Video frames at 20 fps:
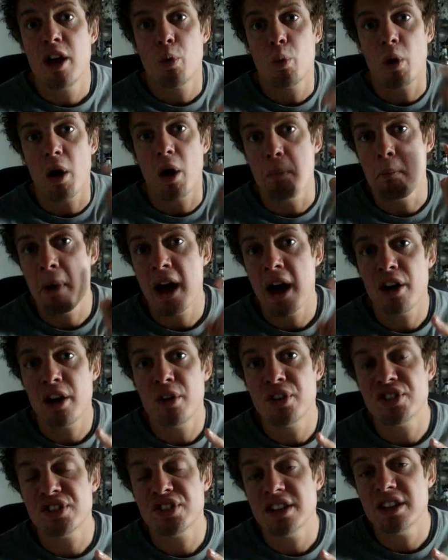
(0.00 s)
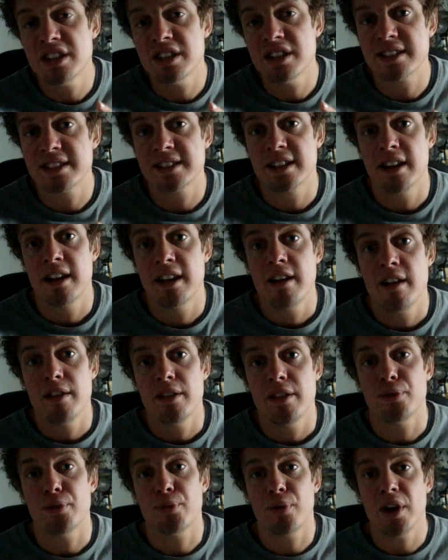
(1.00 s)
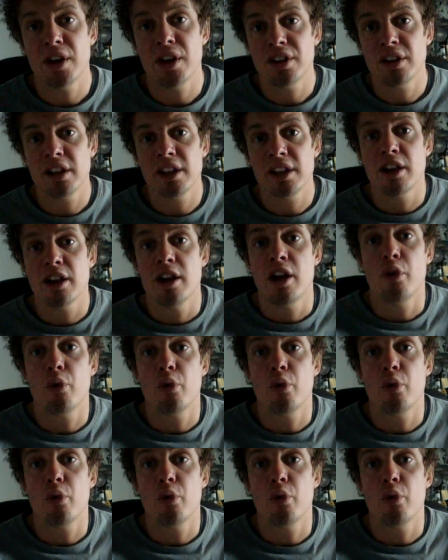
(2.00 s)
What matters is that finally